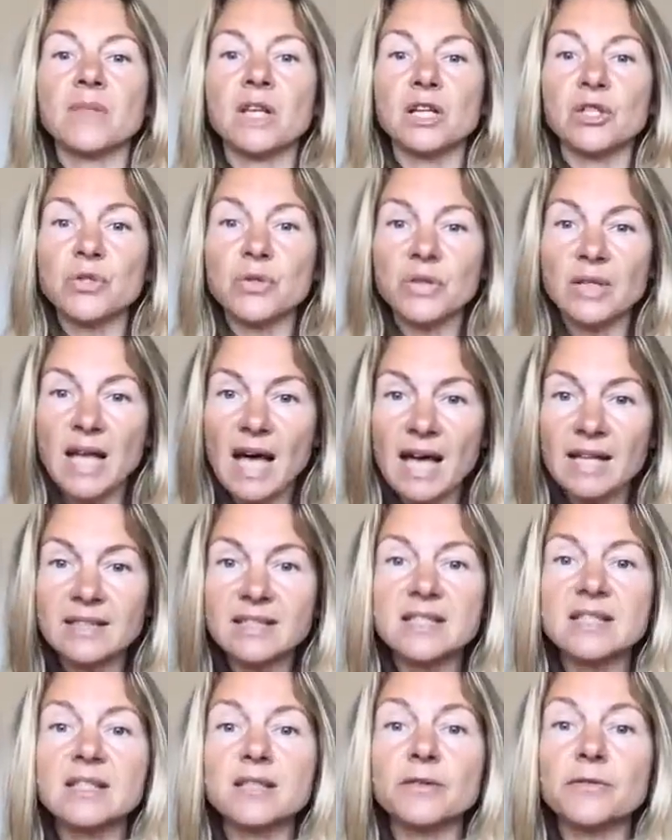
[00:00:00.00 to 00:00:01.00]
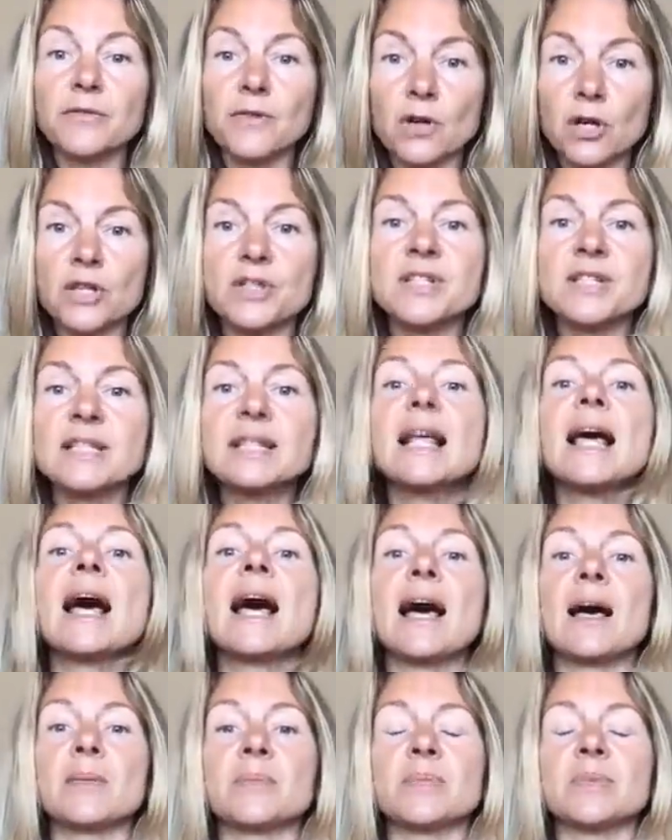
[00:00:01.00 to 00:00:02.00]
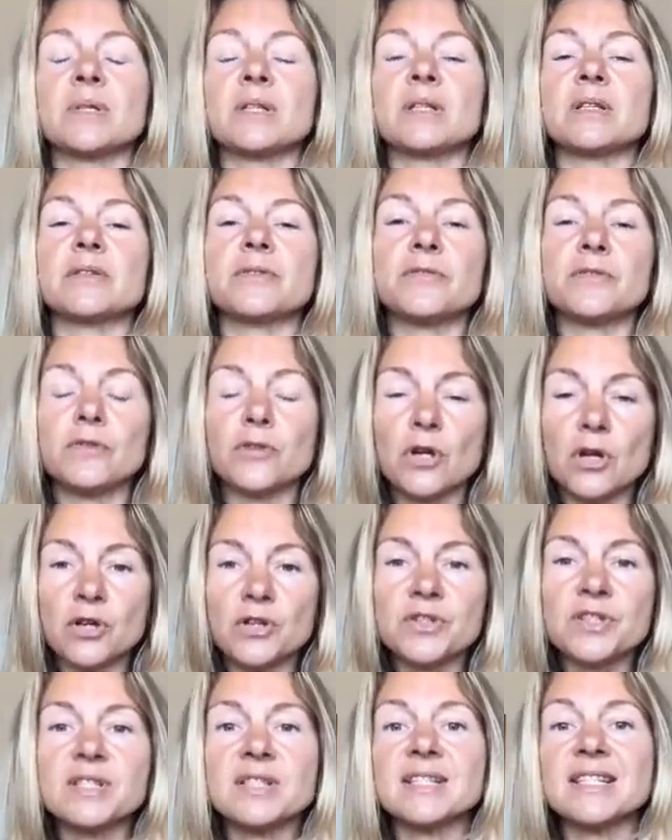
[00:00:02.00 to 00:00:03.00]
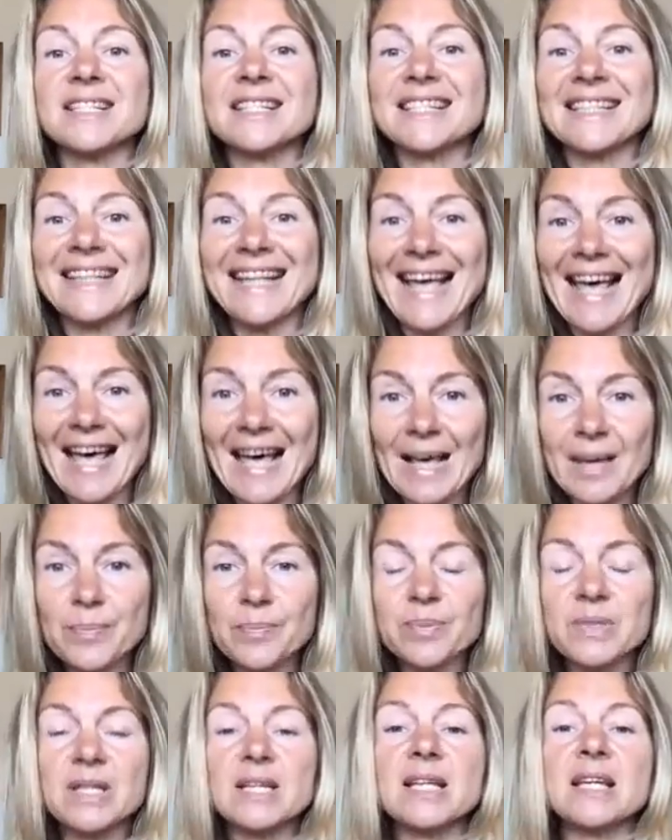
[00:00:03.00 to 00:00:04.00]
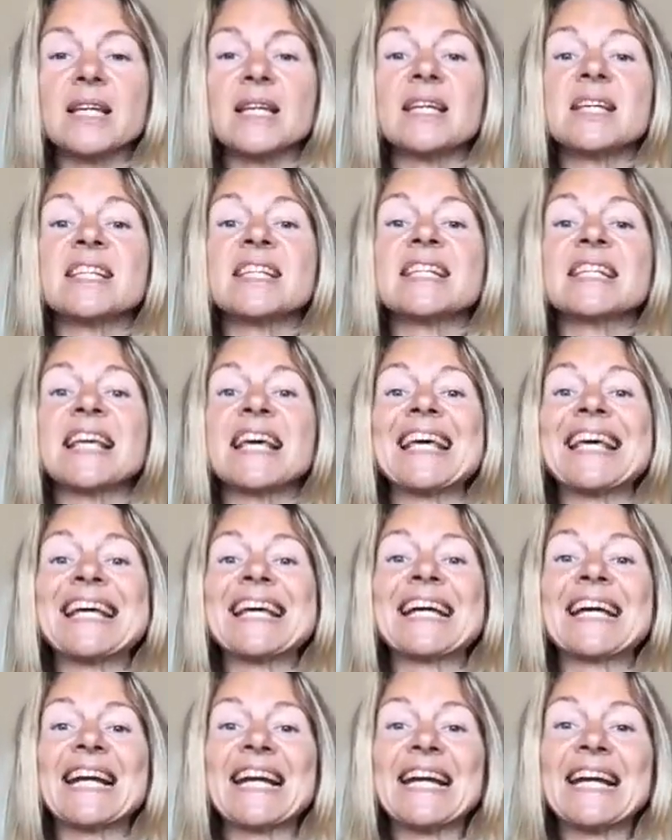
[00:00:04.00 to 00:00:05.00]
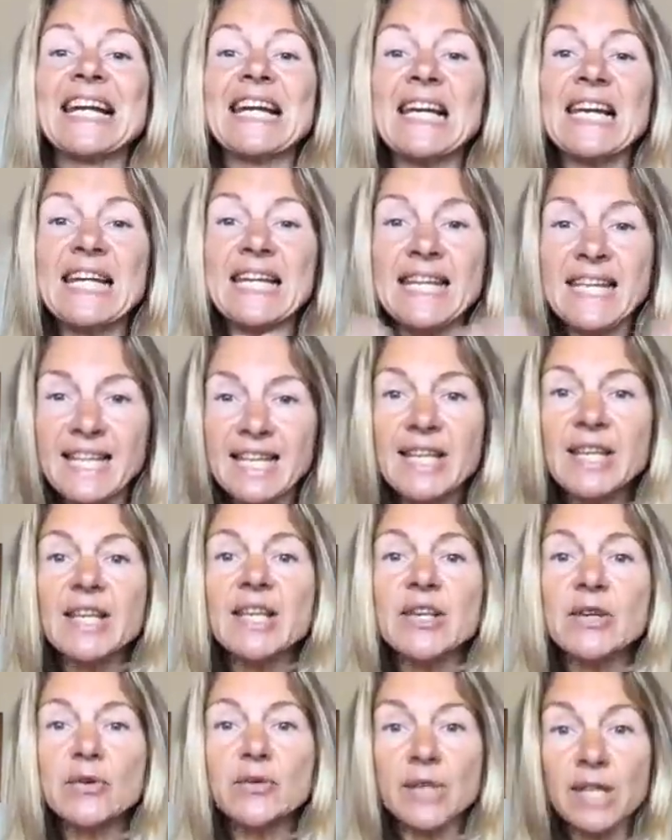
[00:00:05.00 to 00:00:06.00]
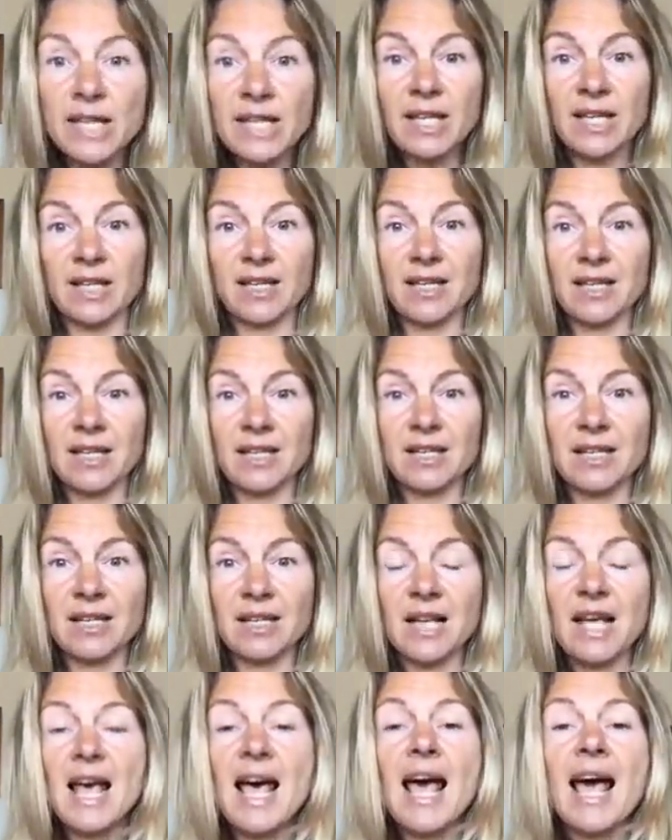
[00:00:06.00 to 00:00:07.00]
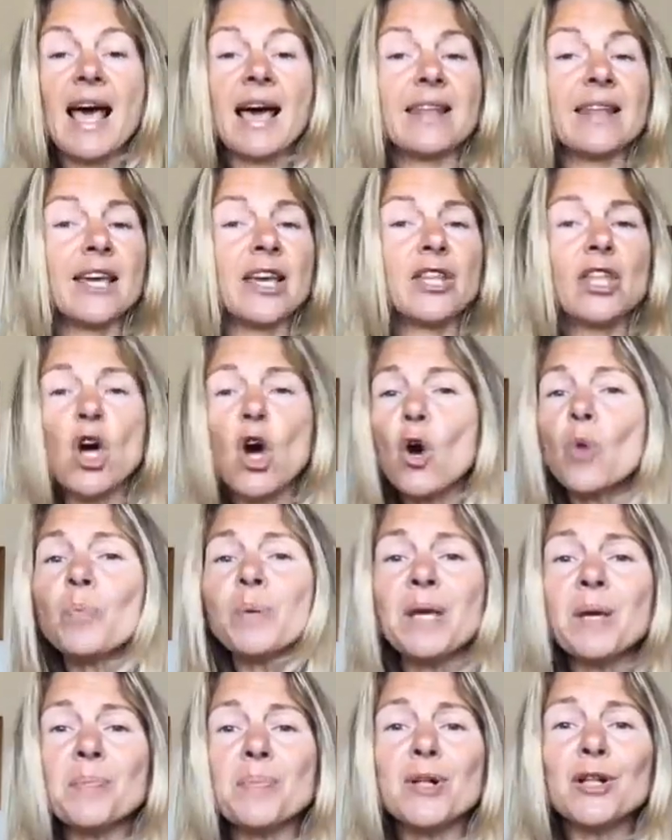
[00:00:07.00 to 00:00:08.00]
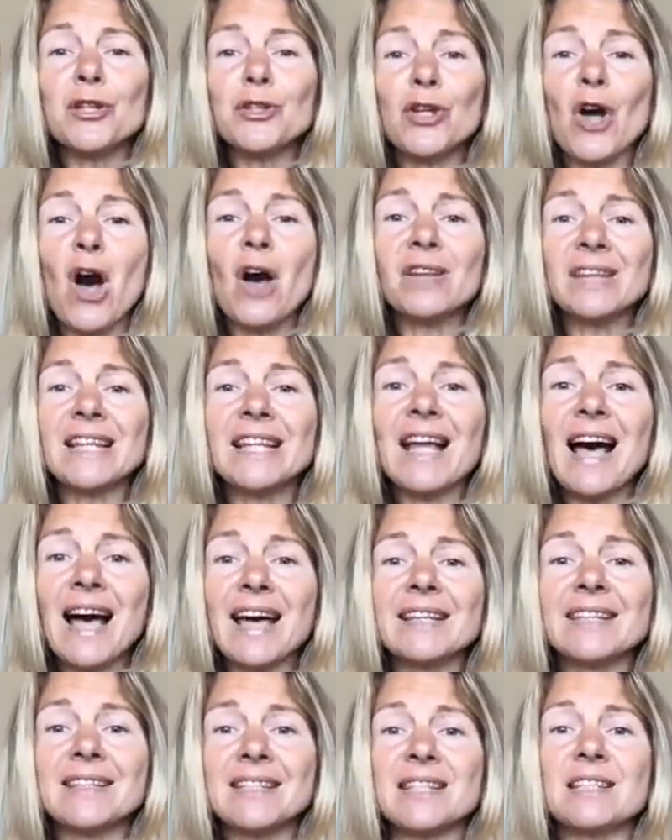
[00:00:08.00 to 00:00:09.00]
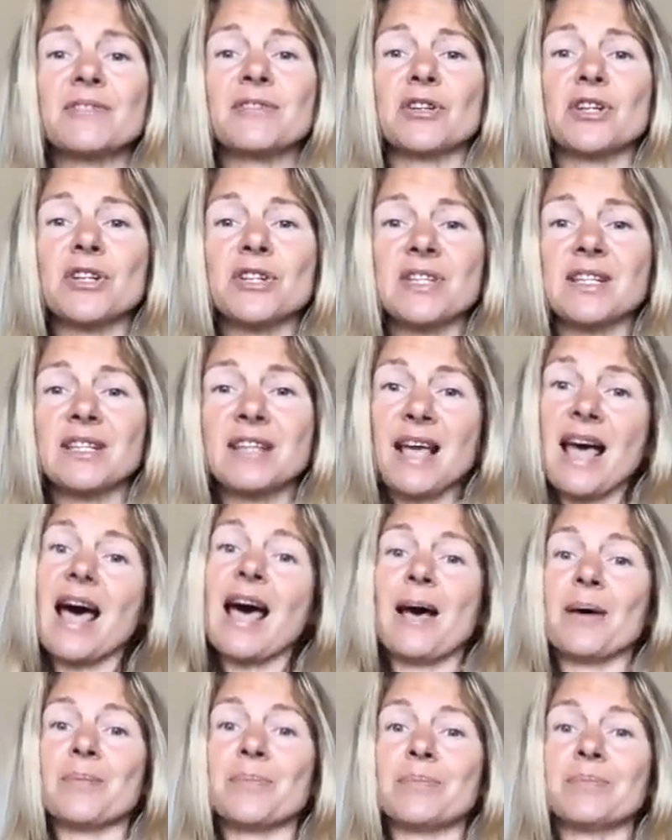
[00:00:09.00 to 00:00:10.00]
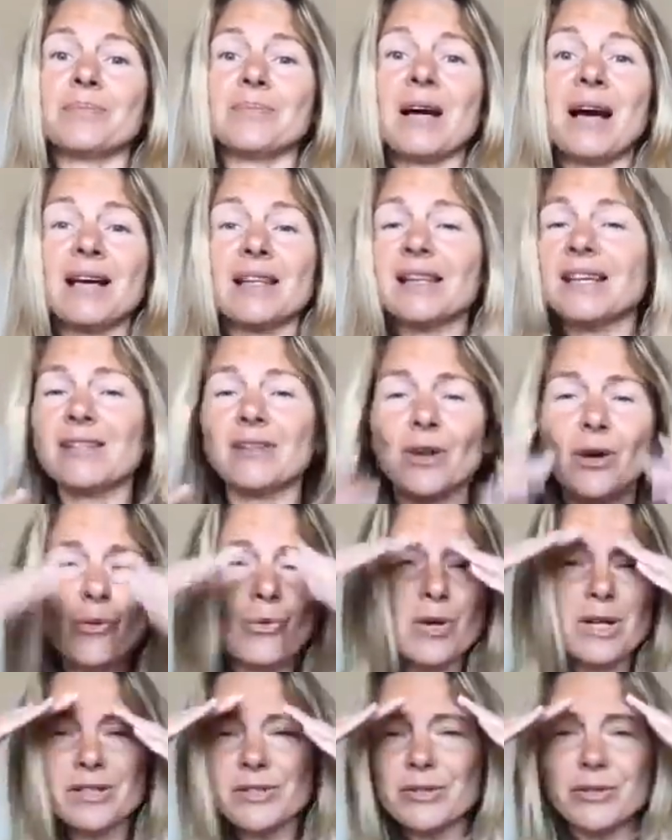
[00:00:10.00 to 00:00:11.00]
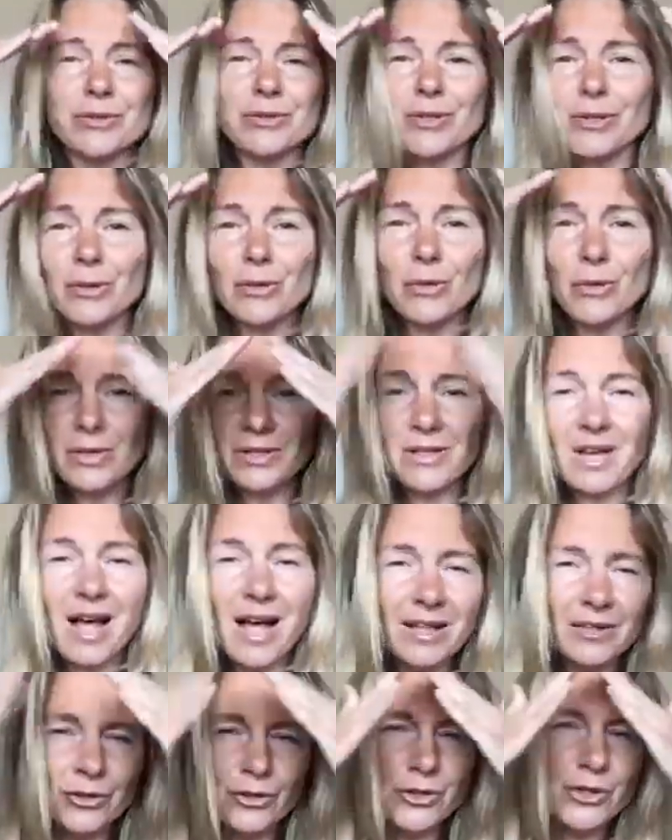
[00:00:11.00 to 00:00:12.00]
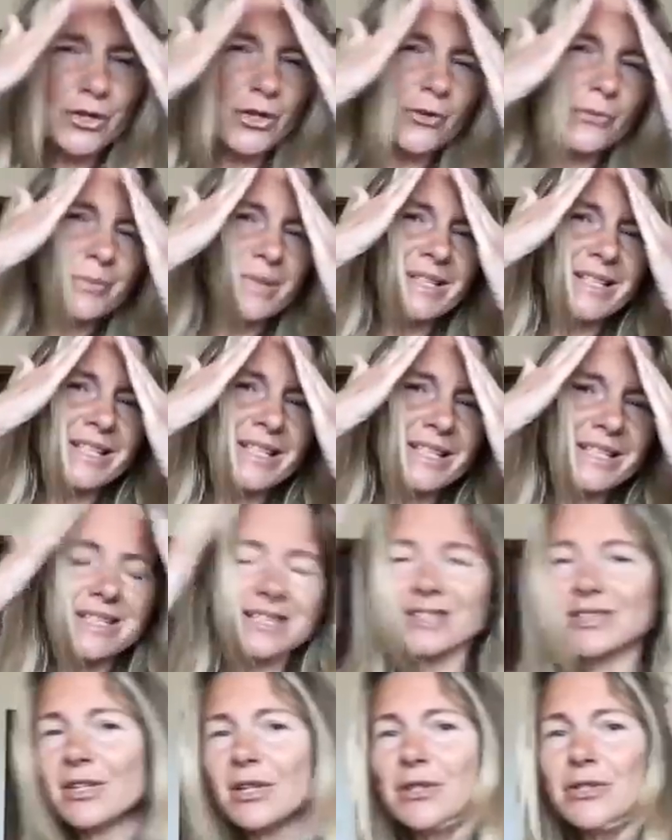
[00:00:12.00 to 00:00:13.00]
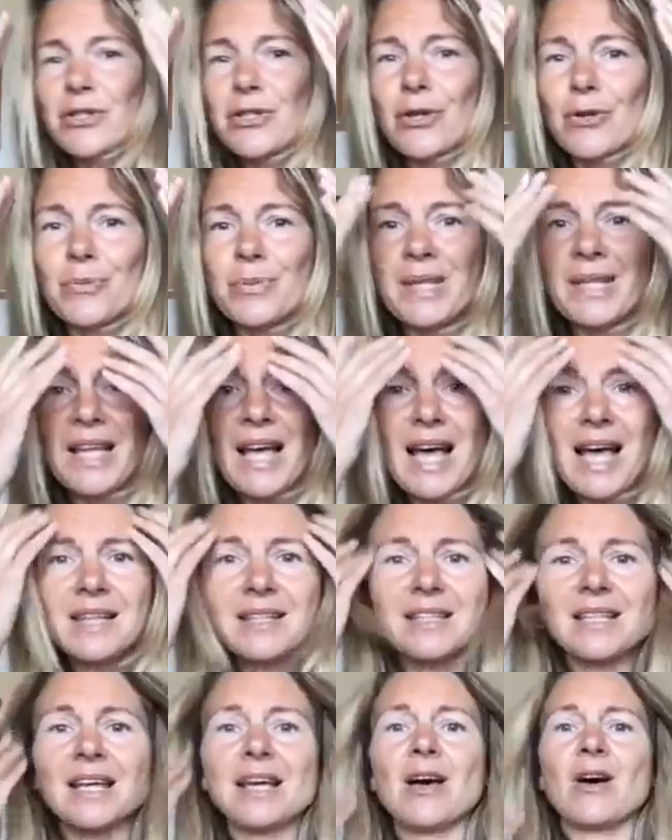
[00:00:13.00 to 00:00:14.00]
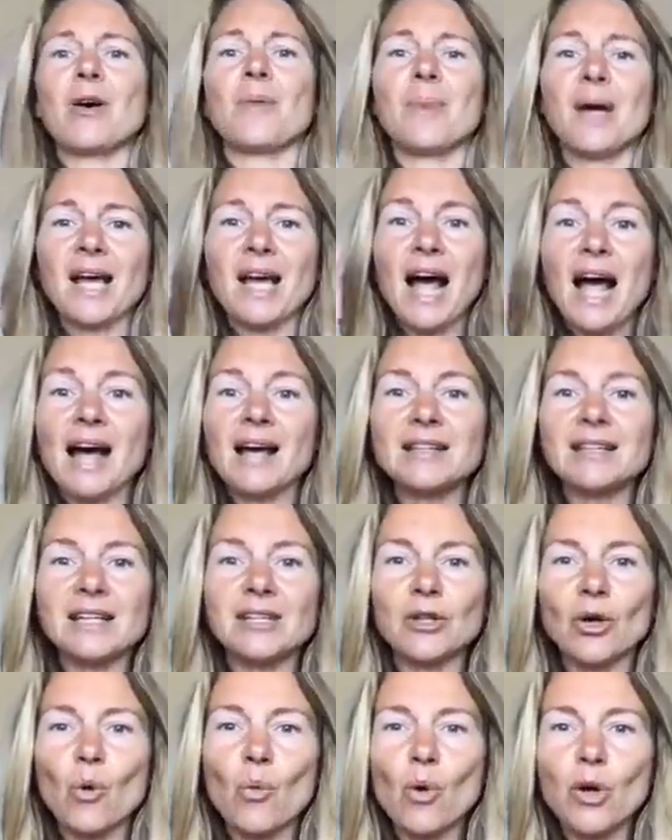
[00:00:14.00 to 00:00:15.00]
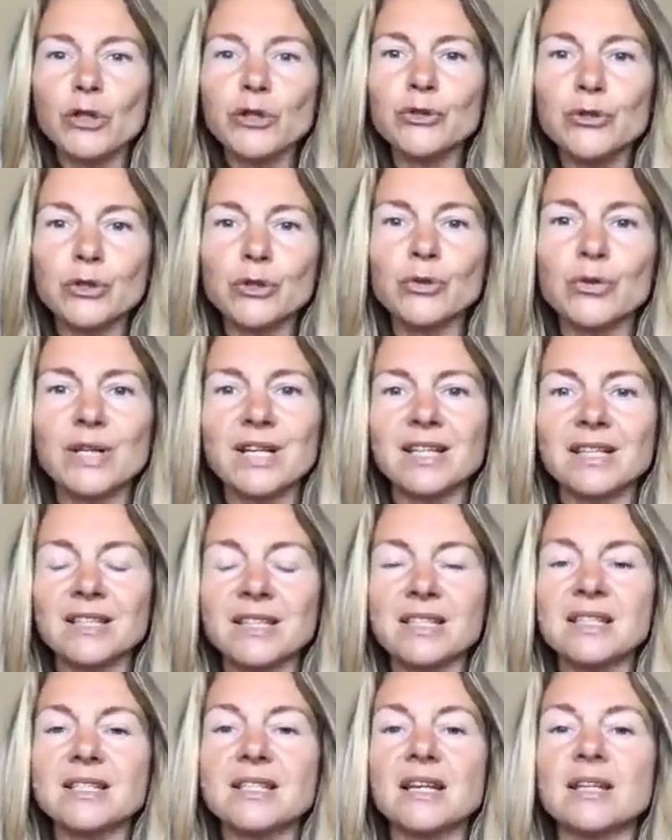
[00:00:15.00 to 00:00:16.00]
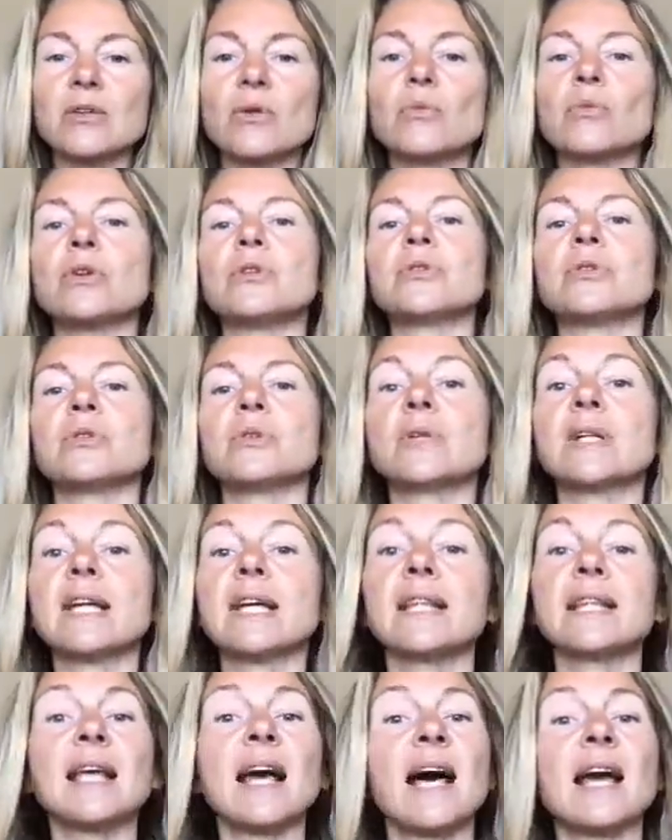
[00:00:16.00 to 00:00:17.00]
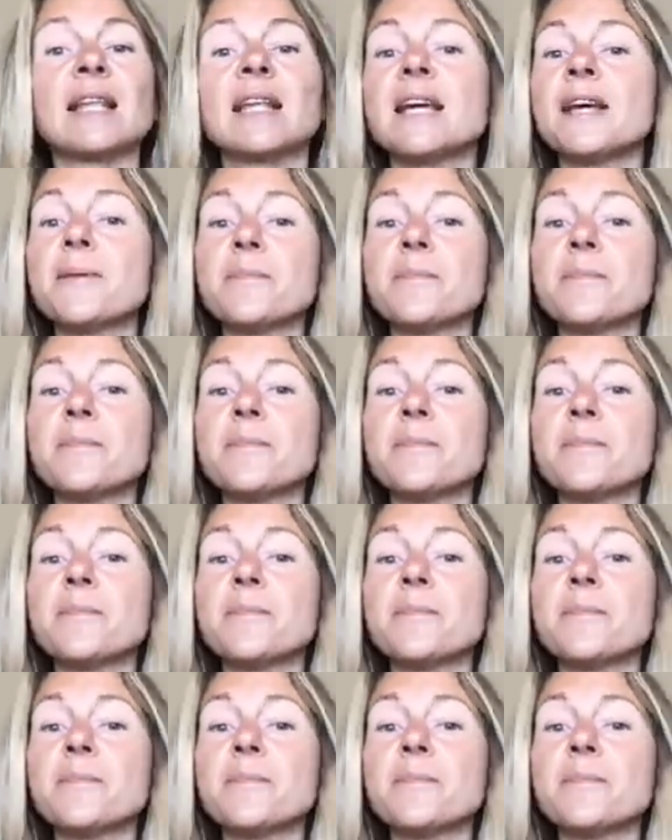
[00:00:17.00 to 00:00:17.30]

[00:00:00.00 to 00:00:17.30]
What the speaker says: So that is the first step. The first step is clearing. And I know people don't like this first step. And I don't want to look that, don't show me this, don't show me that. Oh my God, I don't want to look at this, I don't want to look at that.